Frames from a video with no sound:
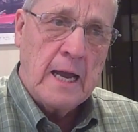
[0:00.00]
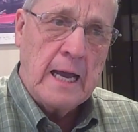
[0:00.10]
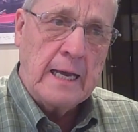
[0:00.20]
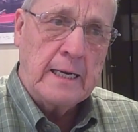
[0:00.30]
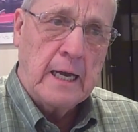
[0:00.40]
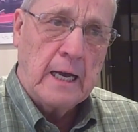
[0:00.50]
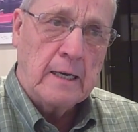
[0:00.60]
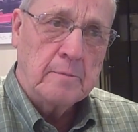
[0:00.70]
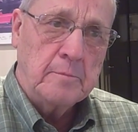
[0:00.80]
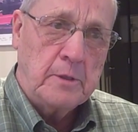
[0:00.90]
And
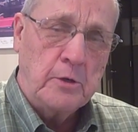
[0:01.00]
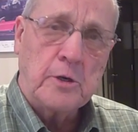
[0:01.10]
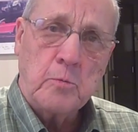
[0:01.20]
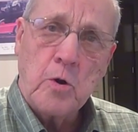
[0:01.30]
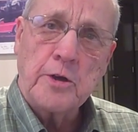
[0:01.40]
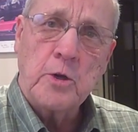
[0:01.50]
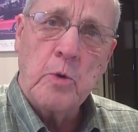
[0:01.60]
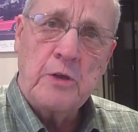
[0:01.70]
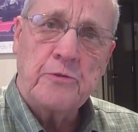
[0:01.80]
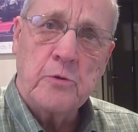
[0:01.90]
you can work
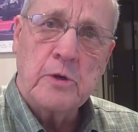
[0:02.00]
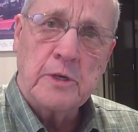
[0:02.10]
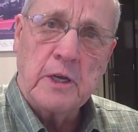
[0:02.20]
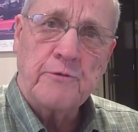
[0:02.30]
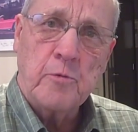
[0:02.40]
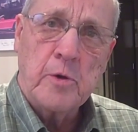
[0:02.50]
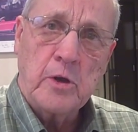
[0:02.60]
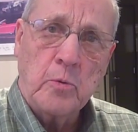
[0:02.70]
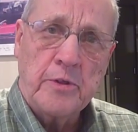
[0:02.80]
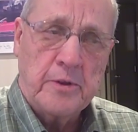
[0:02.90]
your way through it and get
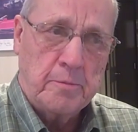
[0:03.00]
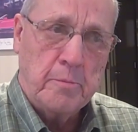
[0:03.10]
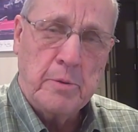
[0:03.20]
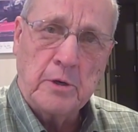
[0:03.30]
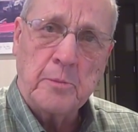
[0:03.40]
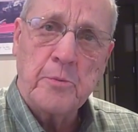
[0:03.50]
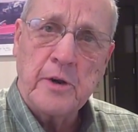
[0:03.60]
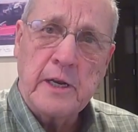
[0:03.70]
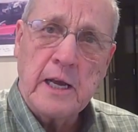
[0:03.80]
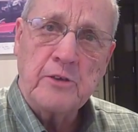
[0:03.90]
familiar with it and build a
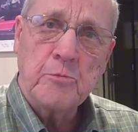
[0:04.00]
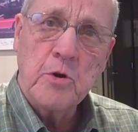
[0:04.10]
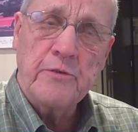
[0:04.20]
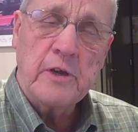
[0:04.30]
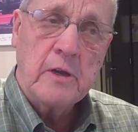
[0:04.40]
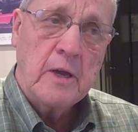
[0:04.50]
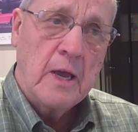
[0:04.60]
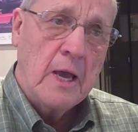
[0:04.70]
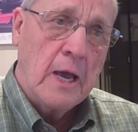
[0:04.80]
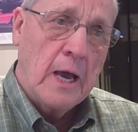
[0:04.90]
pretty nice movie.
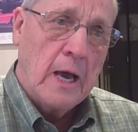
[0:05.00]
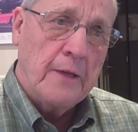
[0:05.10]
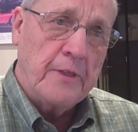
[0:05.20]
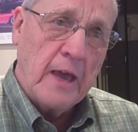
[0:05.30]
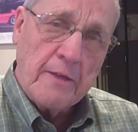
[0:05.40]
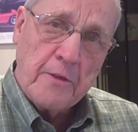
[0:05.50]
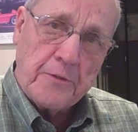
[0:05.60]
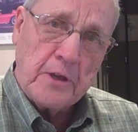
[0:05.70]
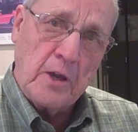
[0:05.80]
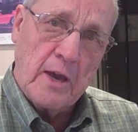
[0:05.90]
The
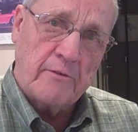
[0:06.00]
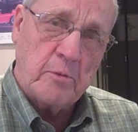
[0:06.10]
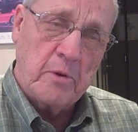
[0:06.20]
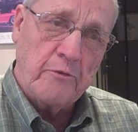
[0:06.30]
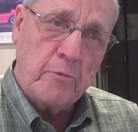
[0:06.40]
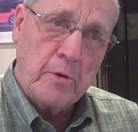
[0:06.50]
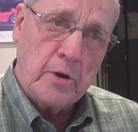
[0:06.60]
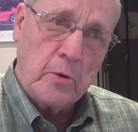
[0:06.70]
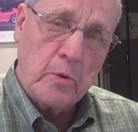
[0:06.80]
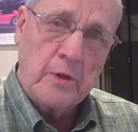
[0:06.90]
other thing you have to be
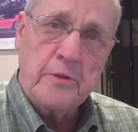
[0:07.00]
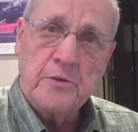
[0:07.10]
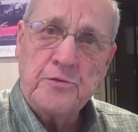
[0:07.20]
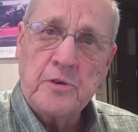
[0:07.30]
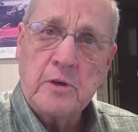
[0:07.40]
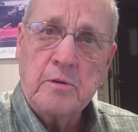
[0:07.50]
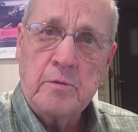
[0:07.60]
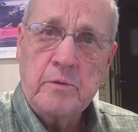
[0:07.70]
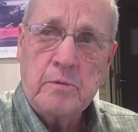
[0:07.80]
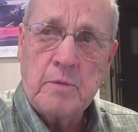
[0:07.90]
familiar with is
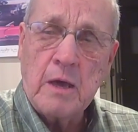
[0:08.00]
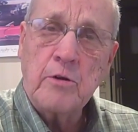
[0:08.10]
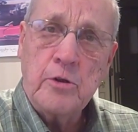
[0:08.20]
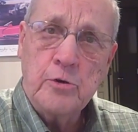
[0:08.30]
how to